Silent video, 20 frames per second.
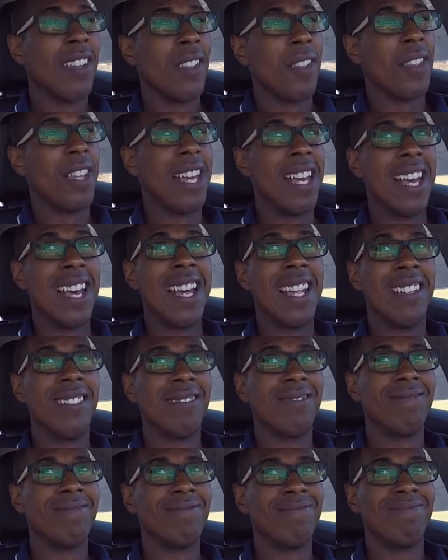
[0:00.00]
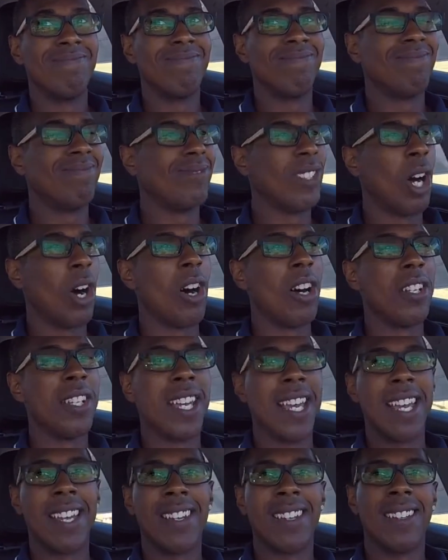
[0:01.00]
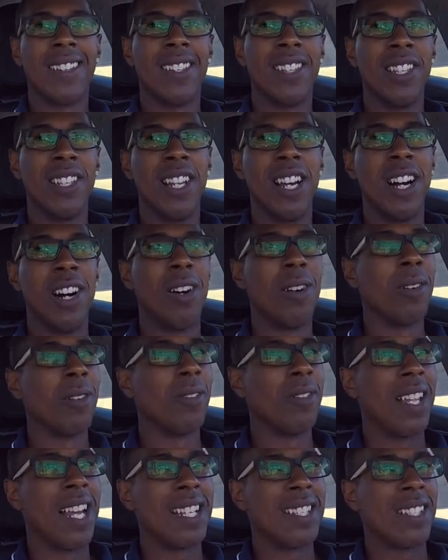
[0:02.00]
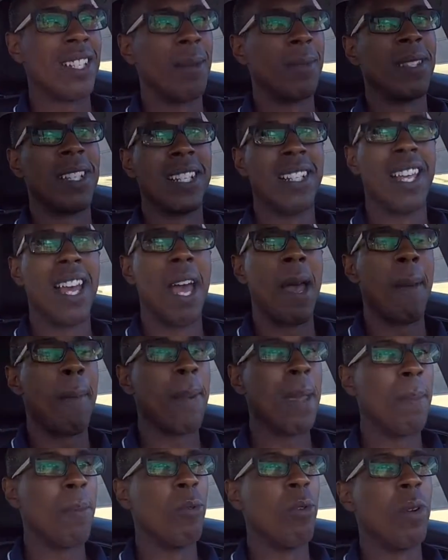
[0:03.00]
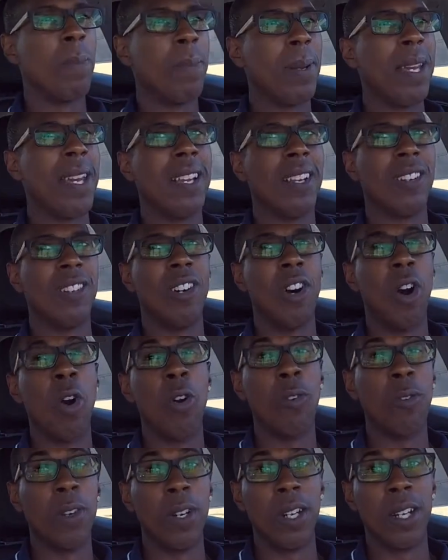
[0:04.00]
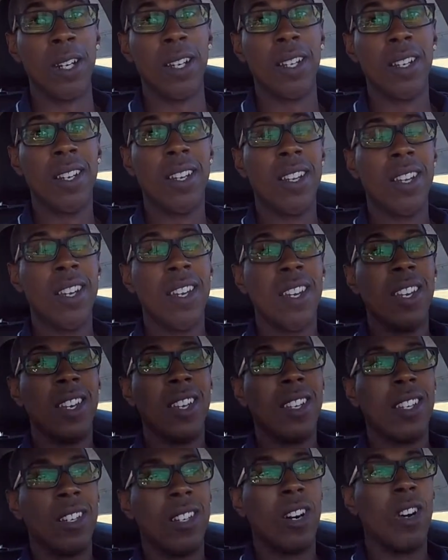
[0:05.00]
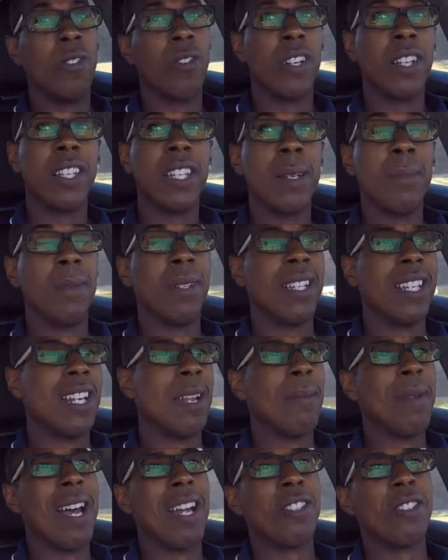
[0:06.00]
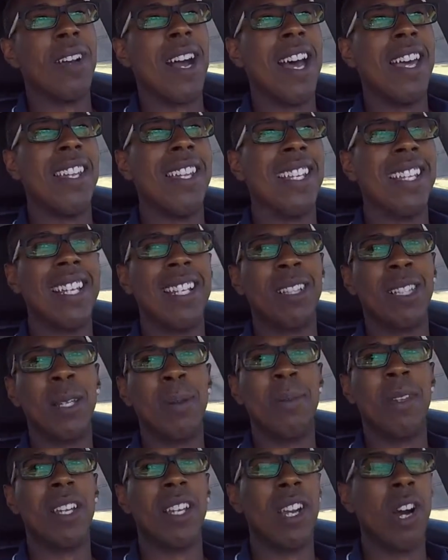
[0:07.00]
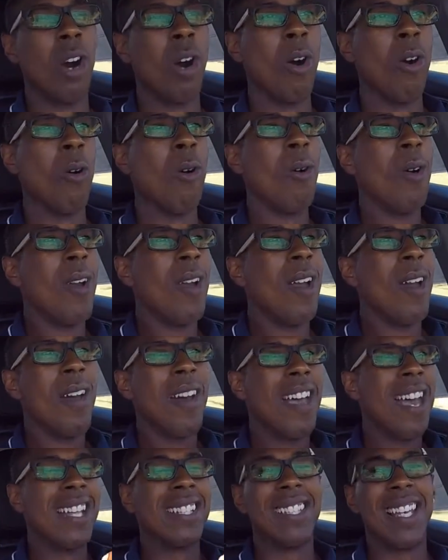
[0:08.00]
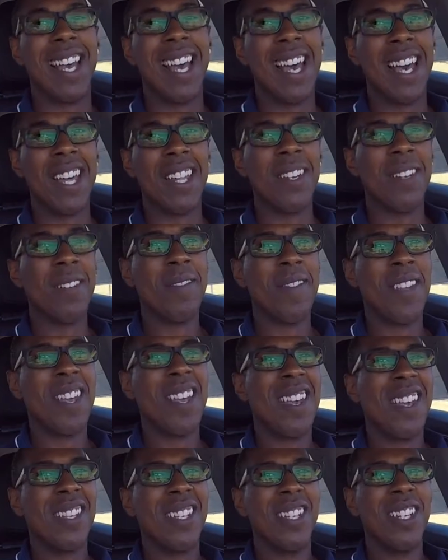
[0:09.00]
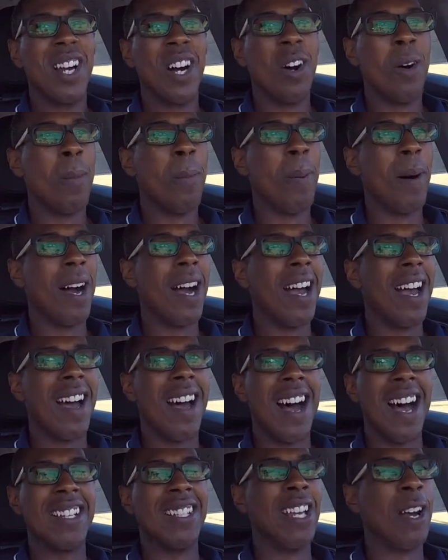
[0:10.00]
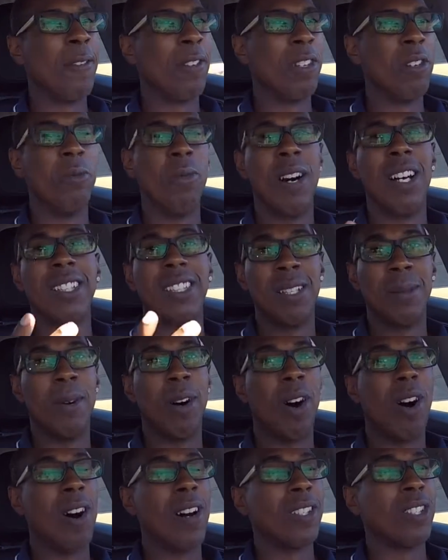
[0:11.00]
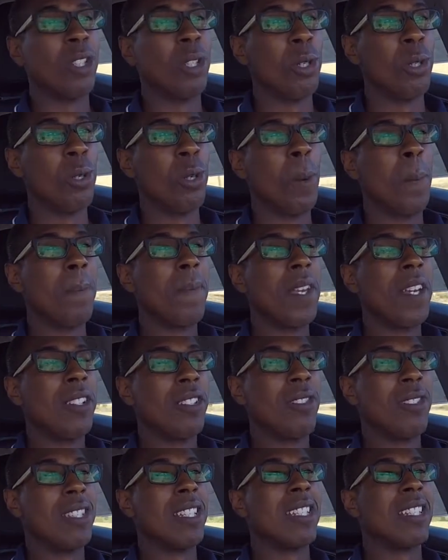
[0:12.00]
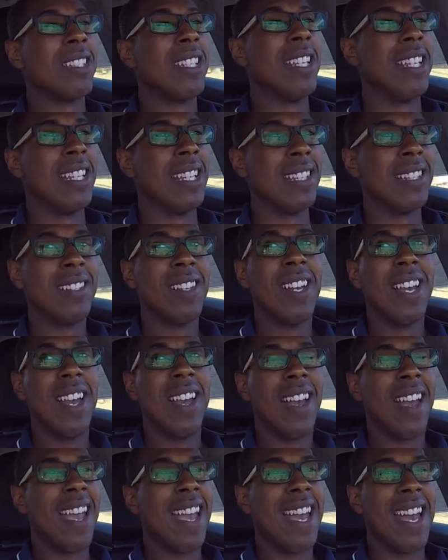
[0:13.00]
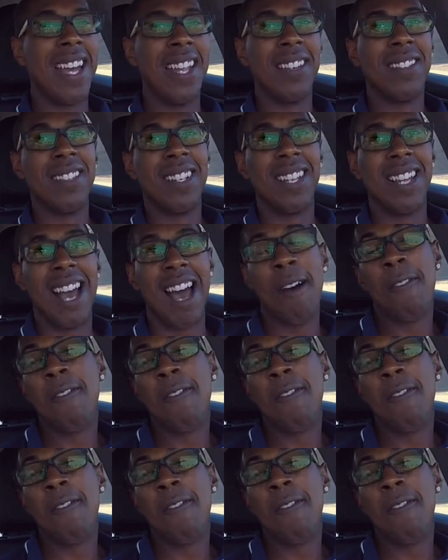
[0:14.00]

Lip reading: then all day, you know, that's something that people would pick over a Giulia. And I'm not trying to get them to go head to head, you know, but I definitely want them all to succeed. And